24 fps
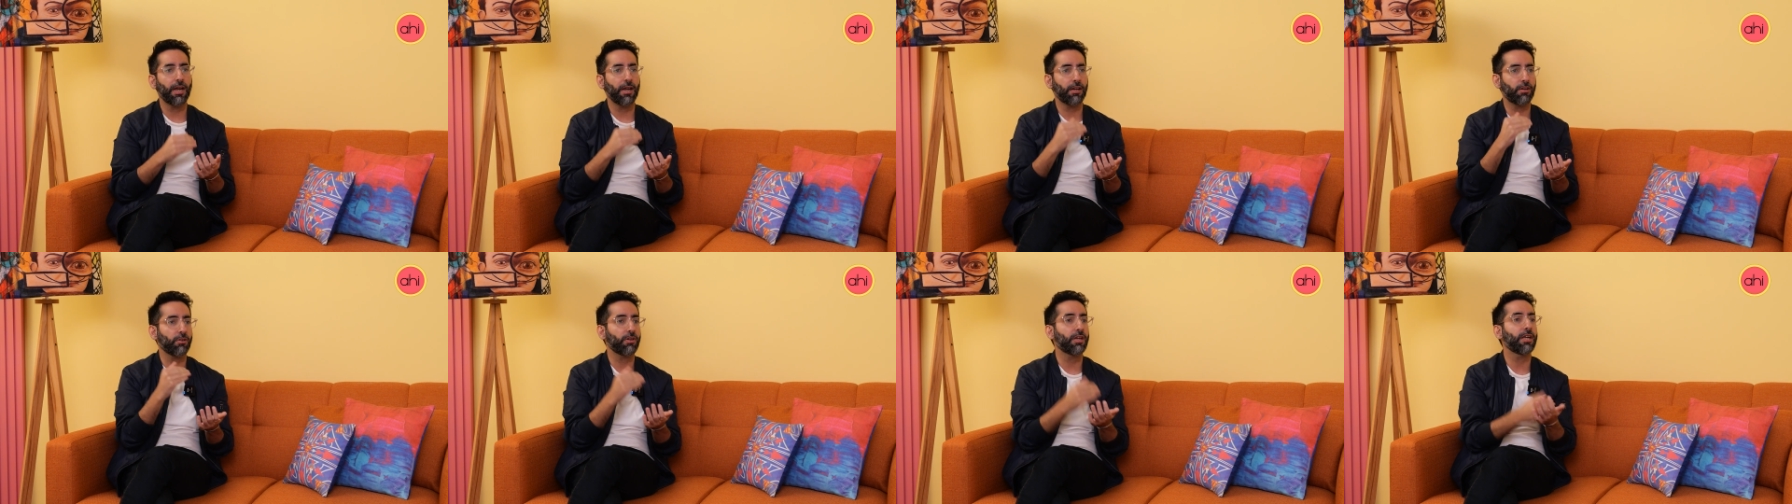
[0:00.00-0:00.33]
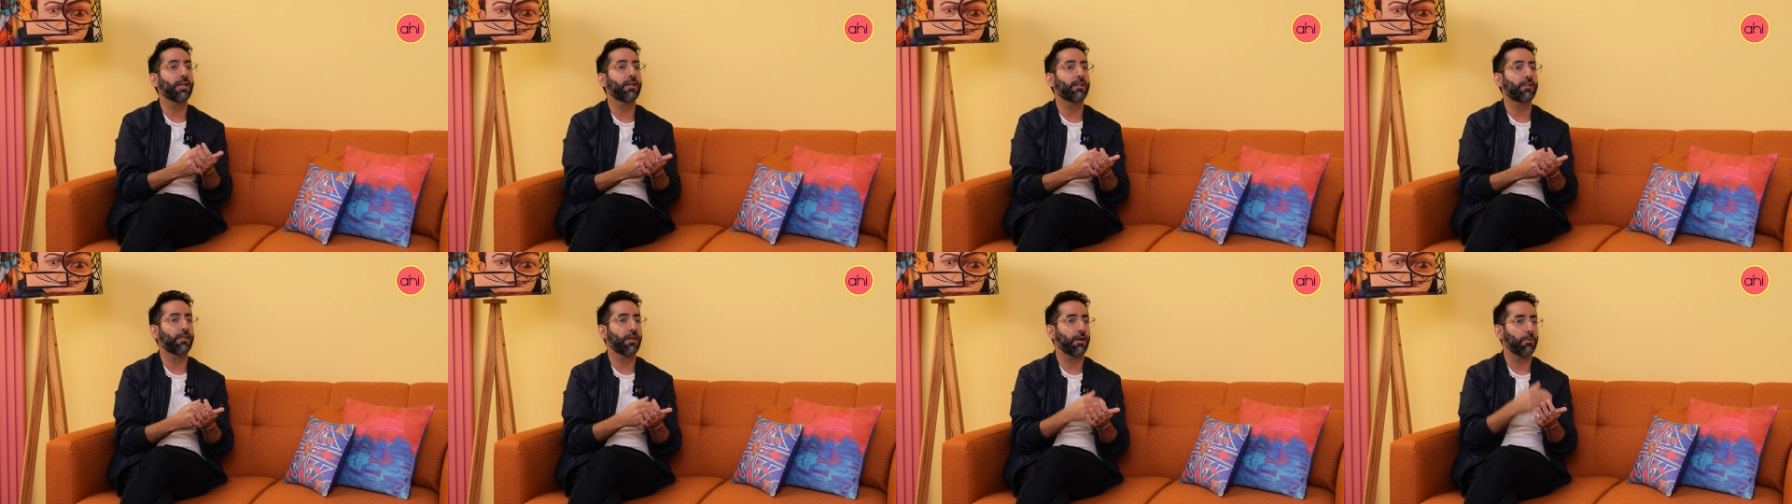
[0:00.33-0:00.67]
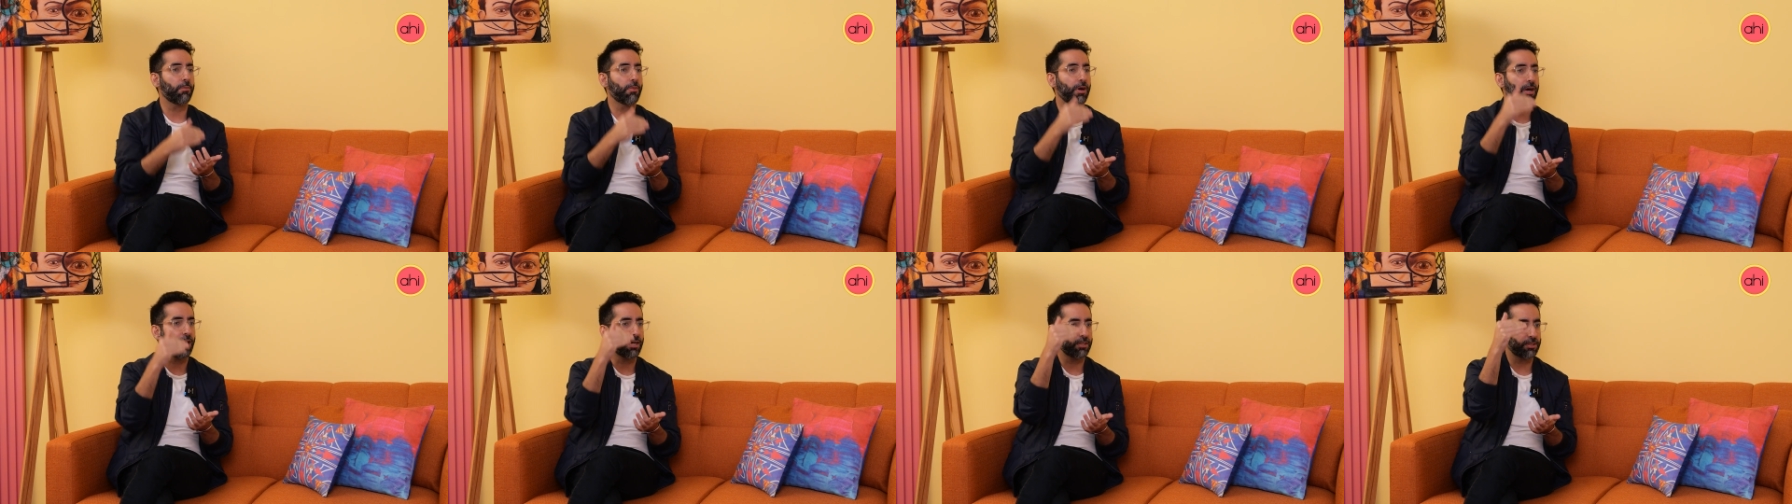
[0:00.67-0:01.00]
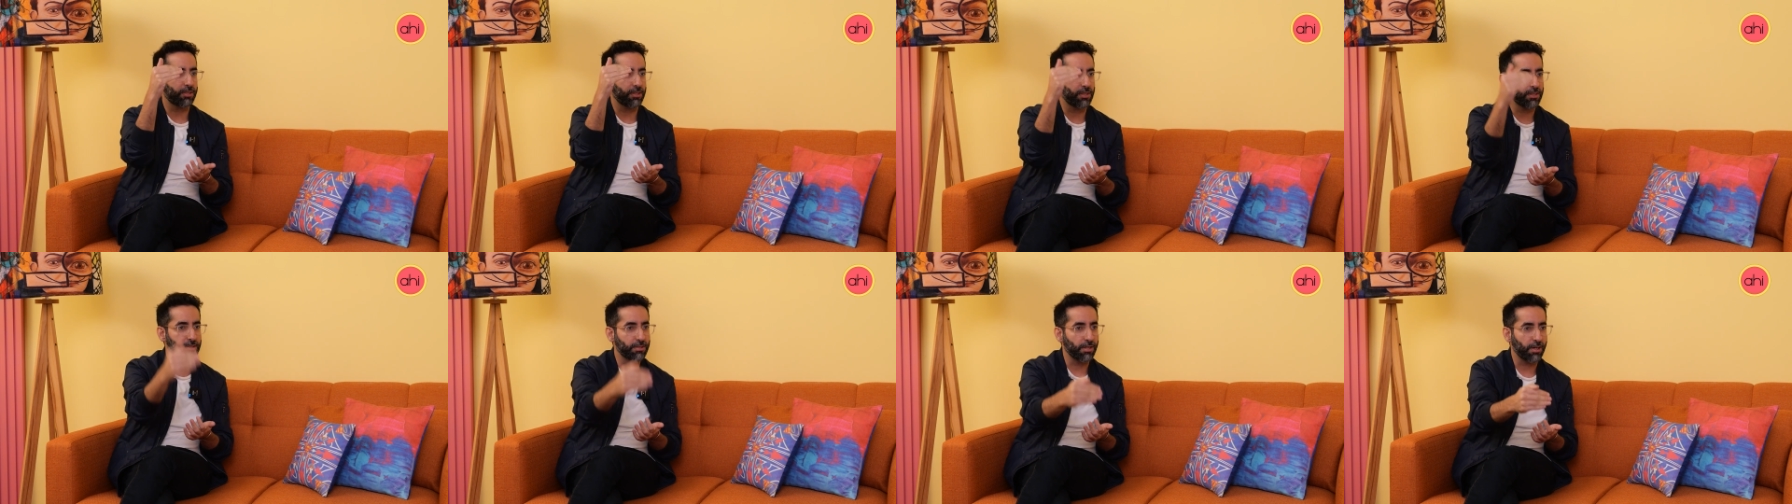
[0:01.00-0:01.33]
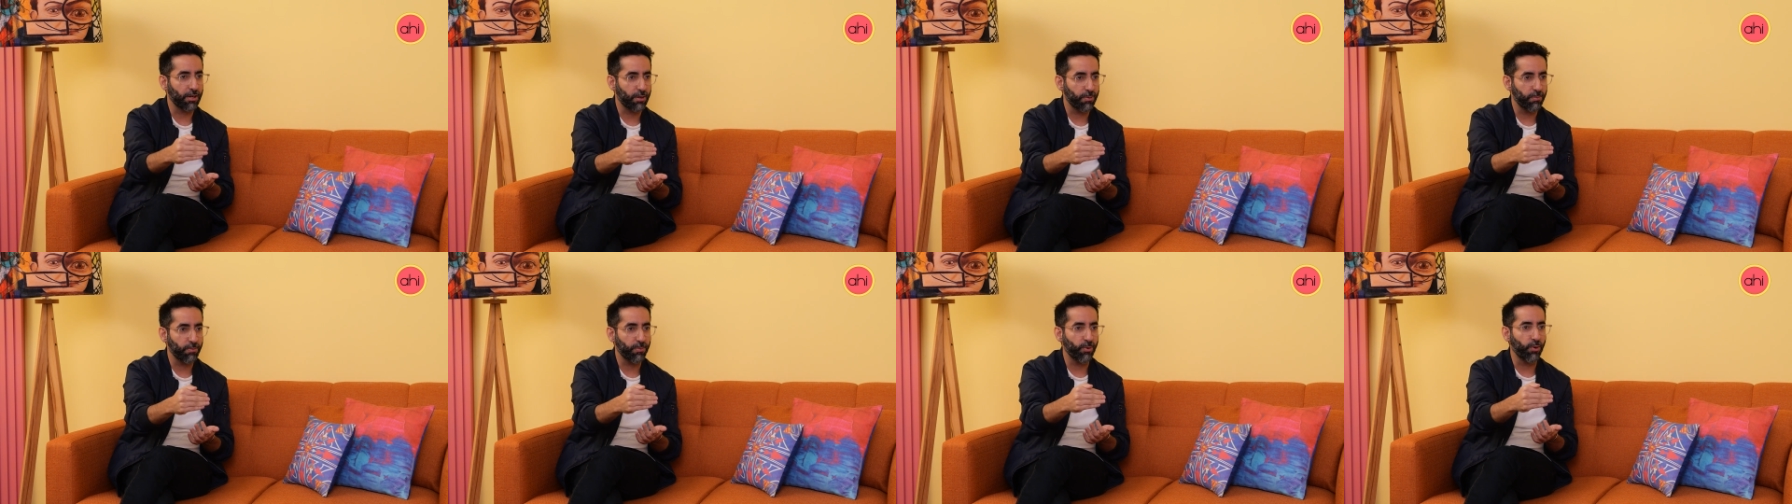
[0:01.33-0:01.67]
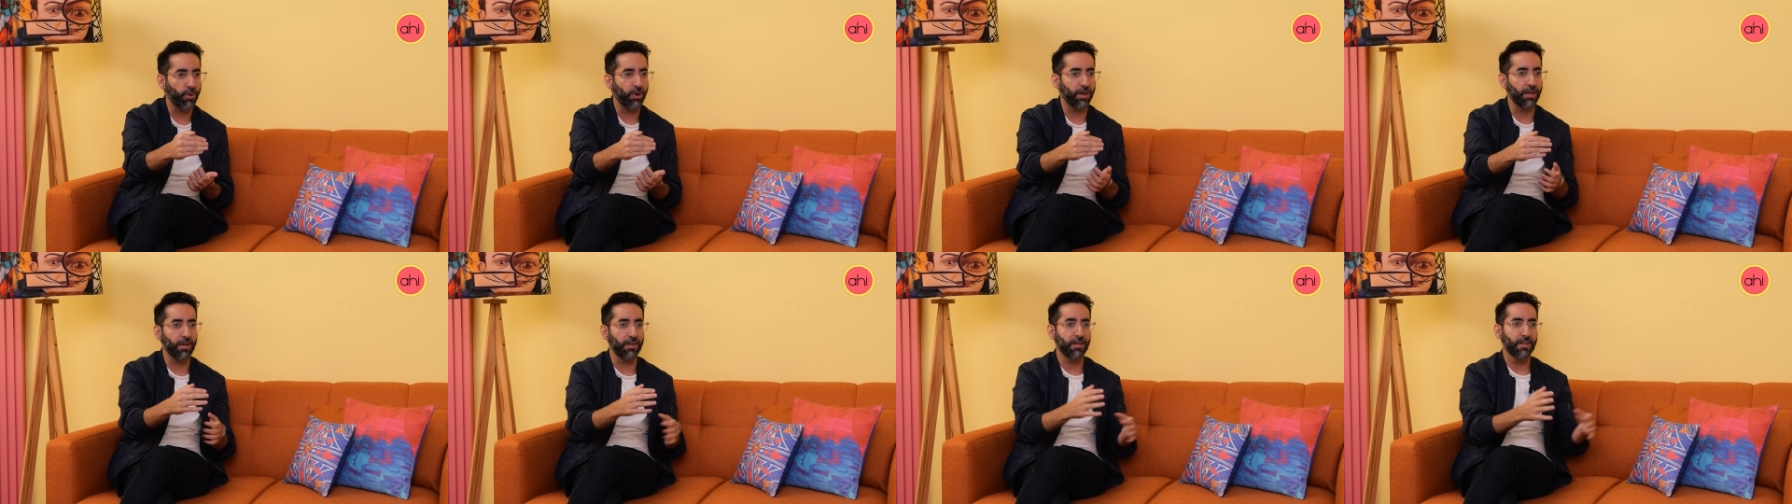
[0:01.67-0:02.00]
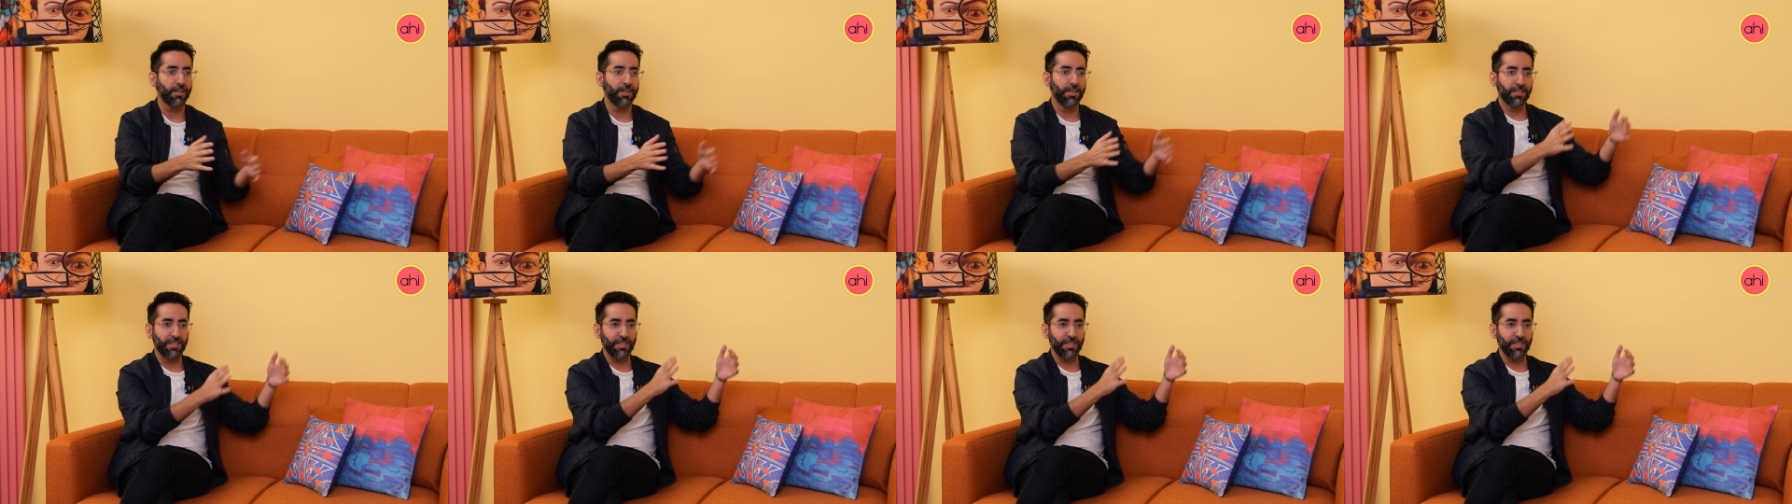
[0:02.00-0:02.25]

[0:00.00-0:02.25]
had to hit their marks at a certain point.